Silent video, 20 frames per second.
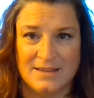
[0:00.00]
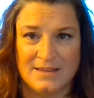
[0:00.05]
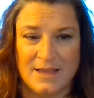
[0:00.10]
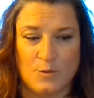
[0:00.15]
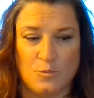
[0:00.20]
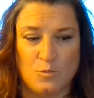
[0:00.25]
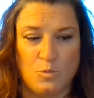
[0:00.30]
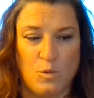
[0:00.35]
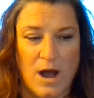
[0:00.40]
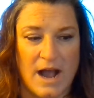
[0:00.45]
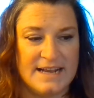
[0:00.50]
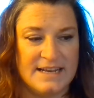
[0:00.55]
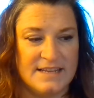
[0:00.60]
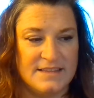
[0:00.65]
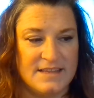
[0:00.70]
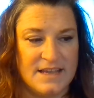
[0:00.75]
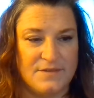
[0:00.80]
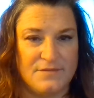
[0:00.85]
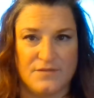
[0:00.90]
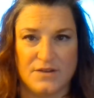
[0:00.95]
Like, why
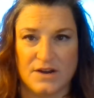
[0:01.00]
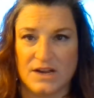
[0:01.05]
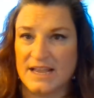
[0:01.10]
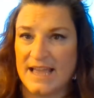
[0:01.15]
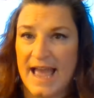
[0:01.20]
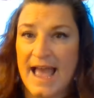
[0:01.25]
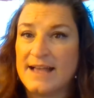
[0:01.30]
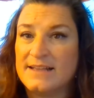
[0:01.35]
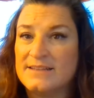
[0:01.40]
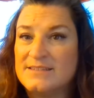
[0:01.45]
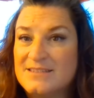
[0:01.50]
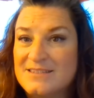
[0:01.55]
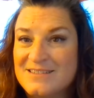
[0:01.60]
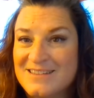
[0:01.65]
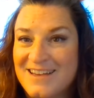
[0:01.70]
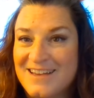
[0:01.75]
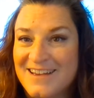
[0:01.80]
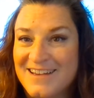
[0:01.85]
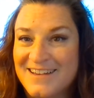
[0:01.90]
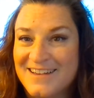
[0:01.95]
did they forget?
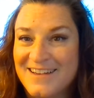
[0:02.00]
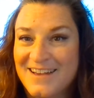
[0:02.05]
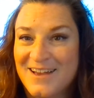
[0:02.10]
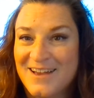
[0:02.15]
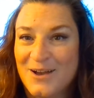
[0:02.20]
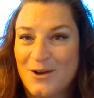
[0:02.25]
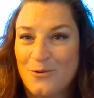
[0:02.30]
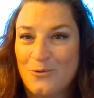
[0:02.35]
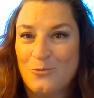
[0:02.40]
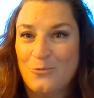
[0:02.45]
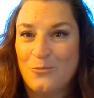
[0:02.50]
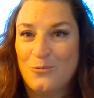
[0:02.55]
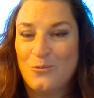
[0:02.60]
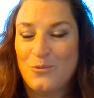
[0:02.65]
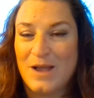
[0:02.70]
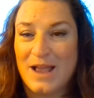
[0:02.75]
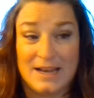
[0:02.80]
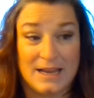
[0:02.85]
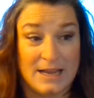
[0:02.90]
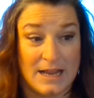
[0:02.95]

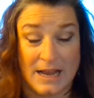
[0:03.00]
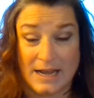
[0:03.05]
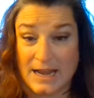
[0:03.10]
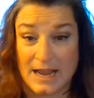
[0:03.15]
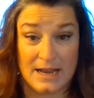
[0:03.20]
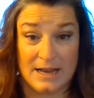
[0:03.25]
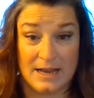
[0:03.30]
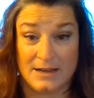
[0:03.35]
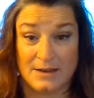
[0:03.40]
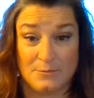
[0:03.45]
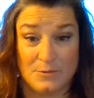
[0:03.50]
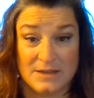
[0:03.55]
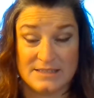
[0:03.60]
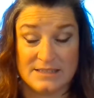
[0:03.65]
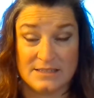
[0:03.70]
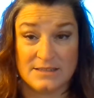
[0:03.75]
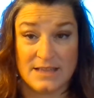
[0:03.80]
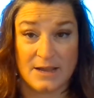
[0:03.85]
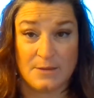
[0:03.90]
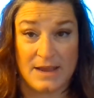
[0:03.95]
and it
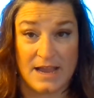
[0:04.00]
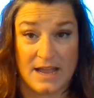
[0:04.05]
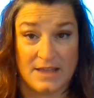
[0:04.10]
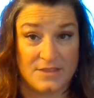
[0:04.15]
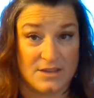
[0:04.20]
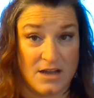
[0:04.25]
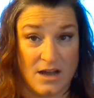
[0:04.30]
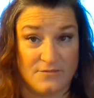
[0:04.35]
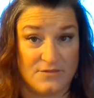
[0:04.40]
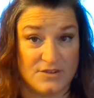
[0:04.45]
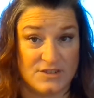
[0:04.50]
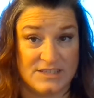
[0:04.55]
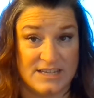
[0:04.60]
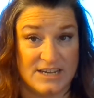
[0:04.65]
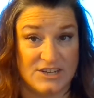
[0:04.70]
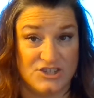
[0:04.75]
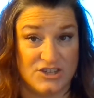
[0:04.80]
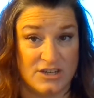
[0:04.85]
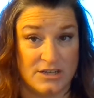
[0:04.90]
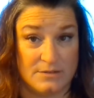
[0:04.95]
wasn't like we had the
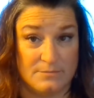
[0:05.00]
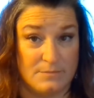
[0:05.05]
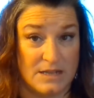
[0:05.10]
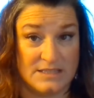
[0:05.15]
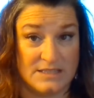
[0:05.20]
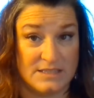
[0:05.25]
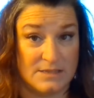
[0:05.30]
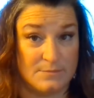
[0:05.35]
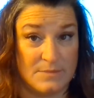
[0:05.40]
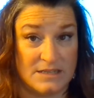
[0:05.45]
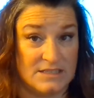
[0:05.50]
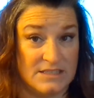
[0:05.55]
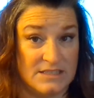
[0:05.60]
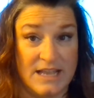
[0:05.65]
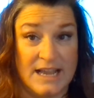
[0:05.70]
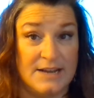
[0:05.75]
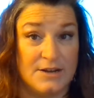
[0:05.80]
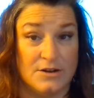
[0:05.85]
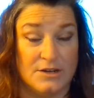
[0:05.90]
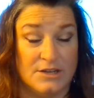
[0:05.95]
conversation months and months
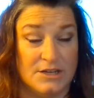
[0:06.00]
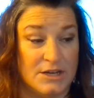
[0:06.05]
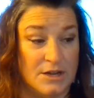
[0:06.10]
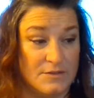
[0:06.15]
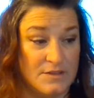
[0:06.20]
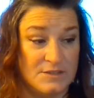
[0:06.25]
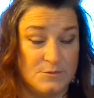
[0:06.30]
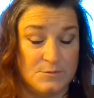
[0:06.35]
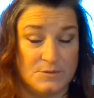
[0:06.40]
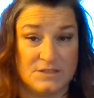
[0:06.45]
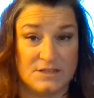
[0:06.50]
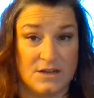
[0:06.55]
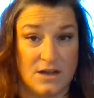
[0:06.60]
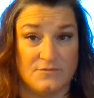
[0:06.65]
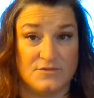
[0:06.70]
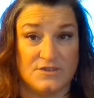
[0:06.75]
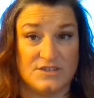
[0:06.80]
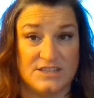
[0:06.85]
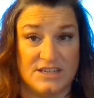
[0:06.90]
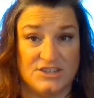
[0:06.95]
later. You know, this was a
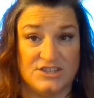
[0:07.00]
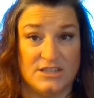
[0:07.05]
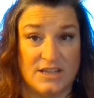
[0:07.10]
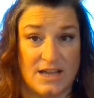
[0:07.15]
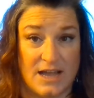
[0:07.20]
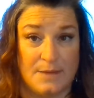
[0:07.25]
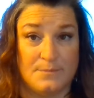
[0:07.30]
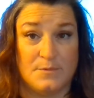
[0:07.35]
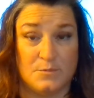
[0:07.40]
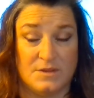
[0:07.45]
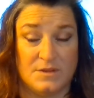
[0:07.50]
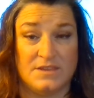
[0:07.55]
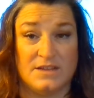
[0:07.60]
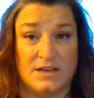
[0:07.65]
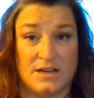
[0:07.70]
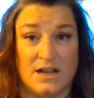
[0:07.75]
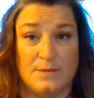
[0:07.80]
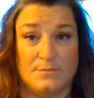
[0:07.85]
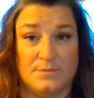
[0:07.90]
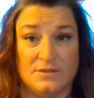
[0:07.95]
conversation that happened within
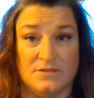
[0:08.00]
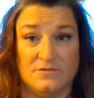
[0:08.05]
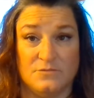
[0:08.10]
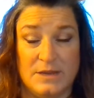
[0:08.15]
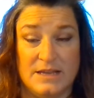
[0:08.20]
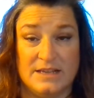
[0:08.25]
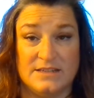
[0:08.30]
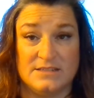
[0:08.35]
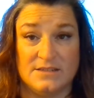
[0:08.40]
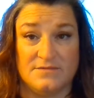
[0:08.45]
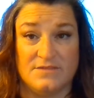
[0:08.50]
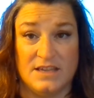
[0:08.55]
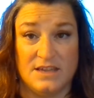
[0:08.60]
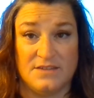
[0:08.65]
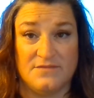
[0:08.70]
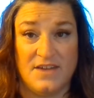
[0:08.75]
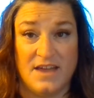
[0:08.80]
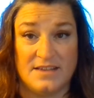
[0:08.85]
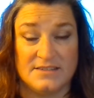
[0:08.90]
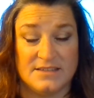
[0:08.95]
a couple of weeks of the
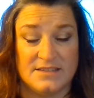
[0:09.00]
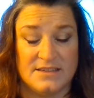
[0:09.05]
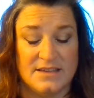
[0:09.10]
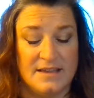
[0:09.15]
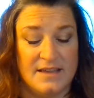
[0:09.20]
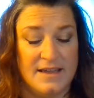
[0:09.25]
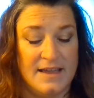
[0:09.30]
event.